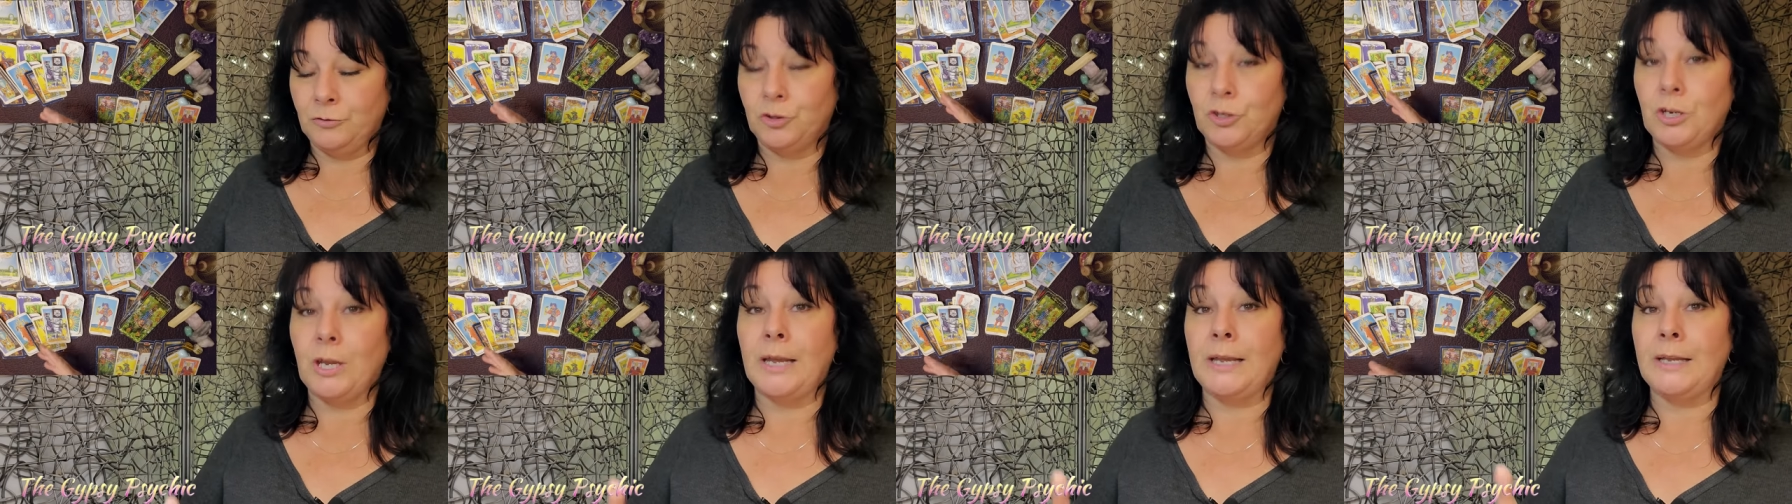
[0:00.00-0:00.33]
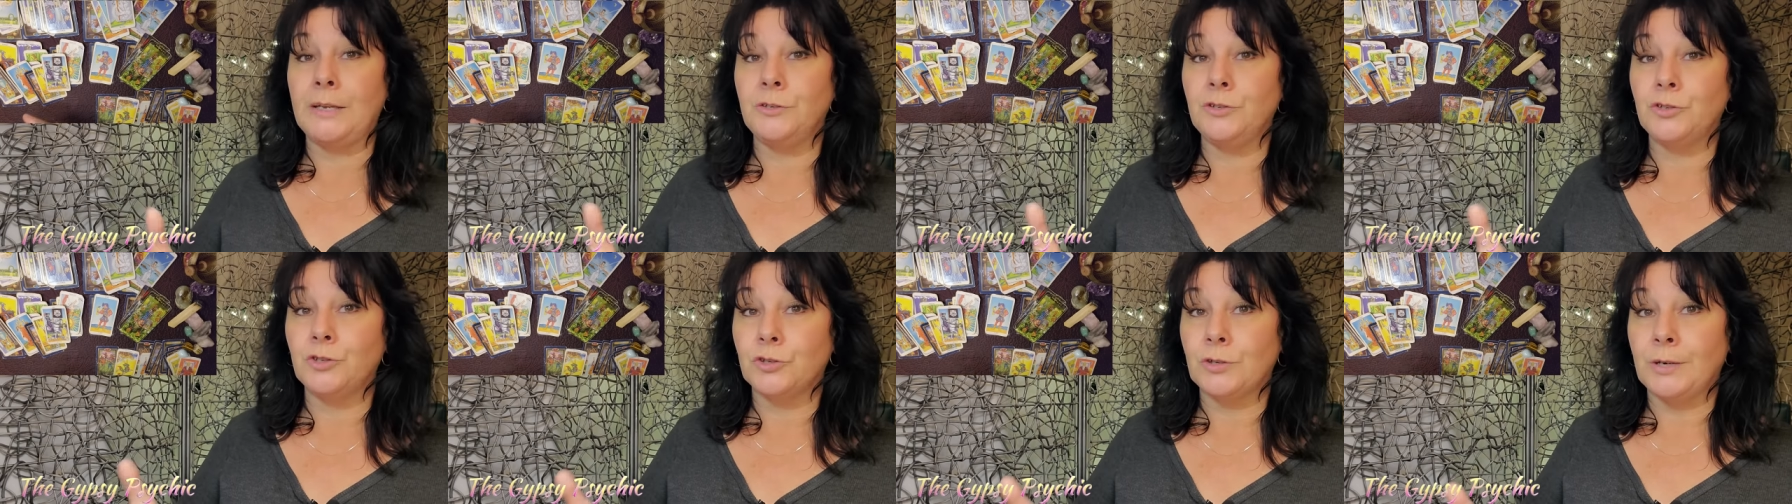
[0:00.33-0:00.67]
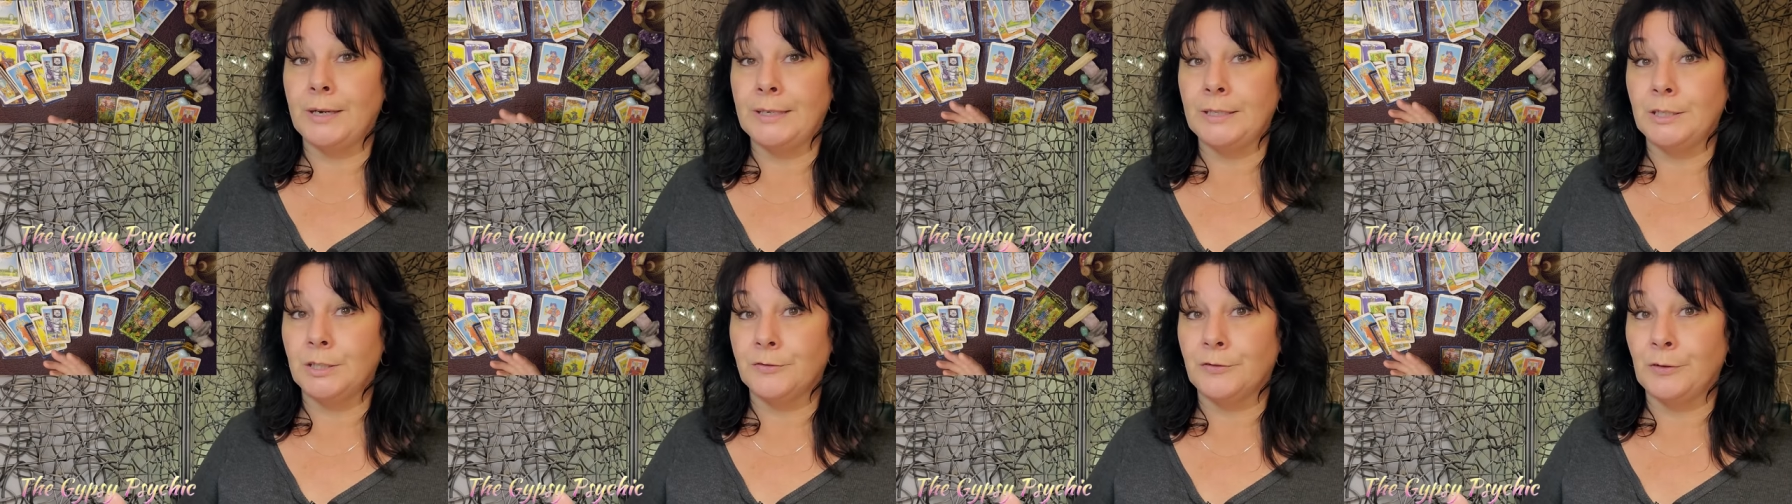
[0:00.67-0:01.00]
change,
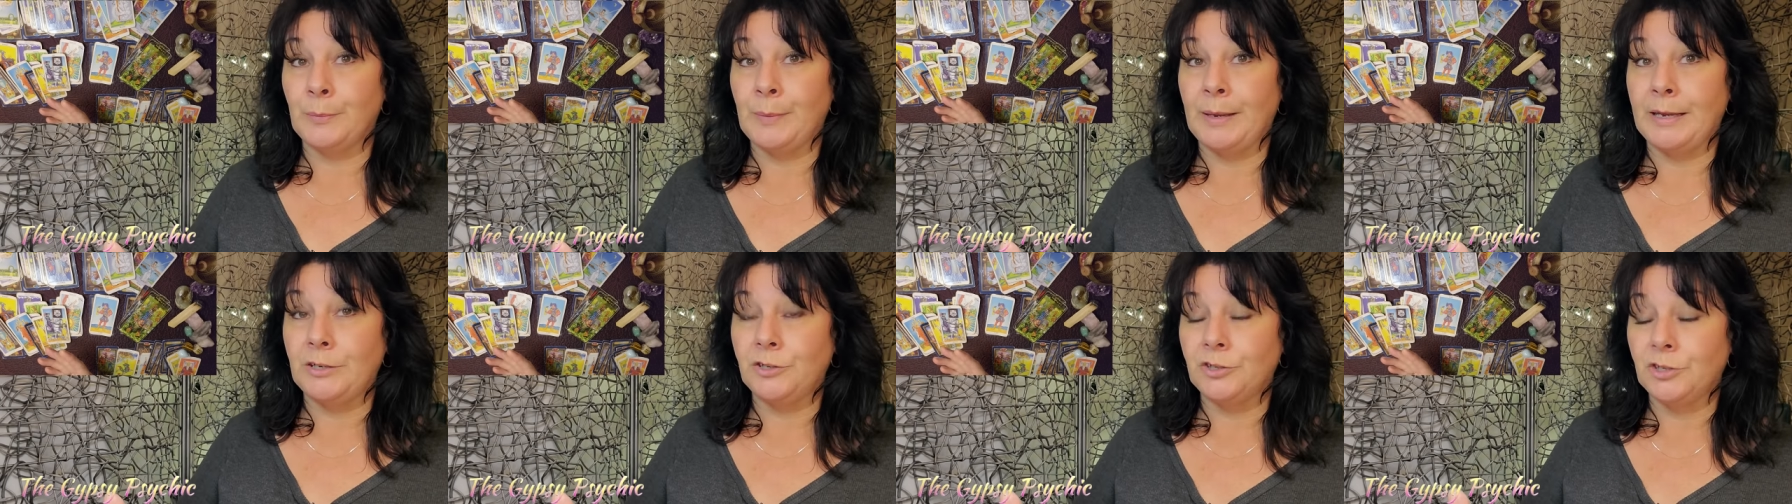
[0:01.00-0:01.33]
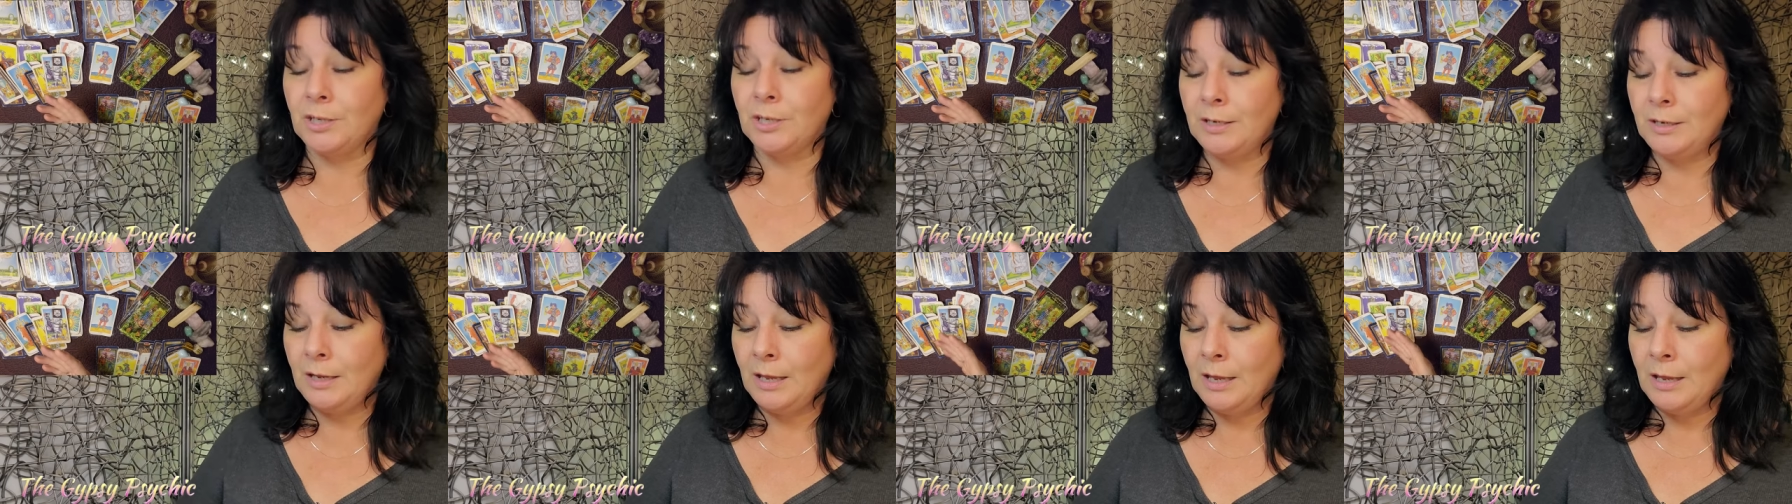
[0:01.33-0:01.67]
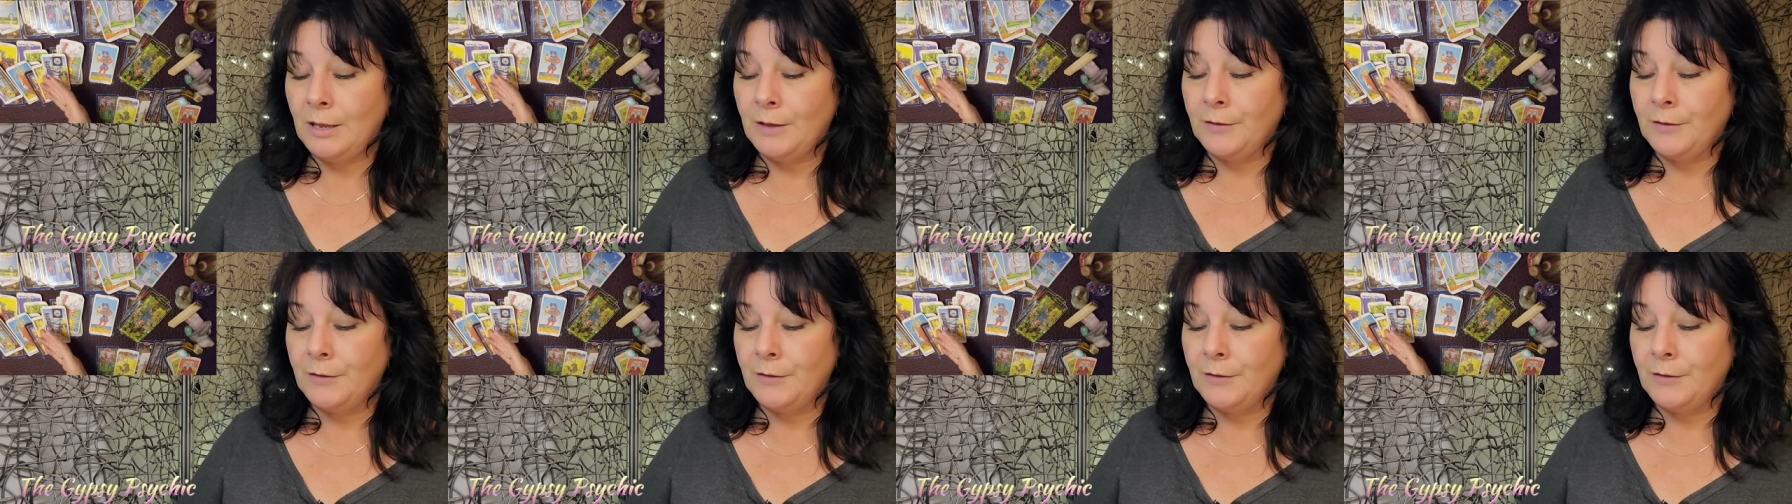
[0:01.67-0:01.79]
transformation.